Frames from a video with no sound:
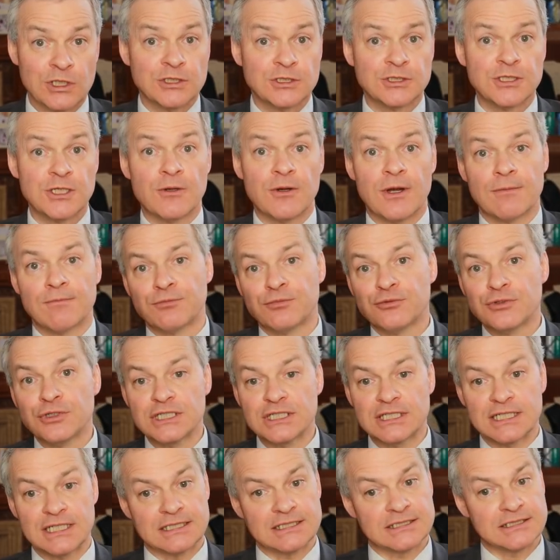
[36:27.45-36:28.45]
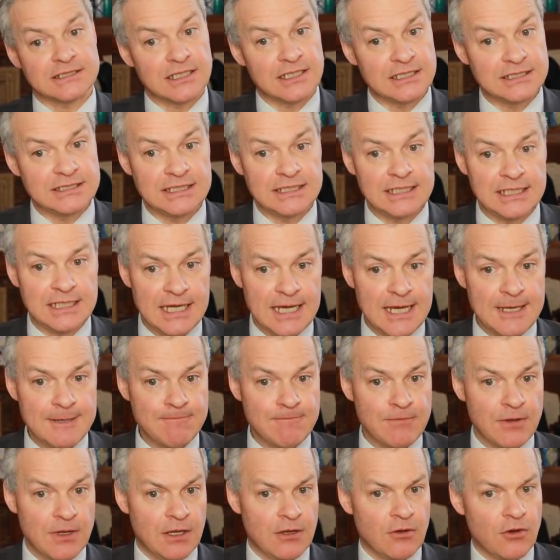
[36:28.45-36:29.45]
So a pretty exciting game,